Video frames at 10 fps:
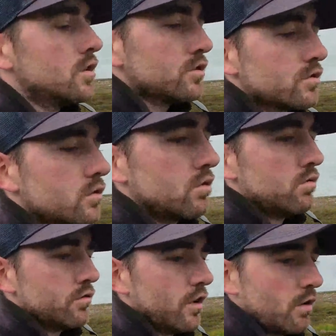So
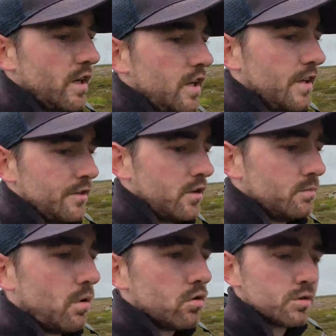hopefully I'll get that done,
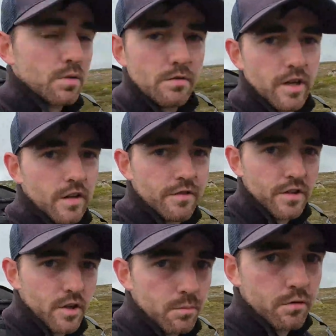possibly even have that
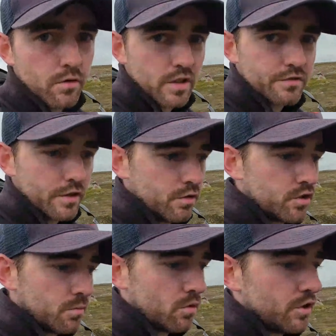done before this video is
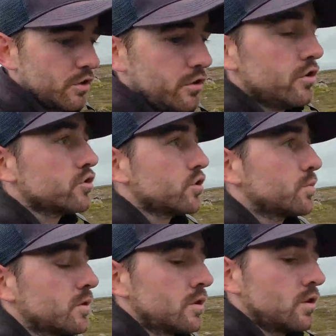uploaded to YouTube.
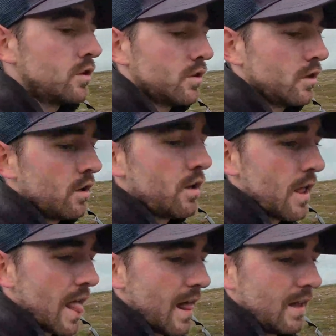
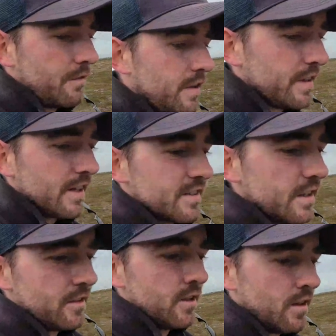And I think that's
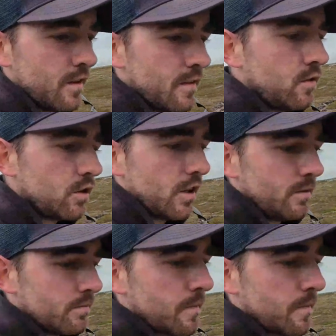it. I know that.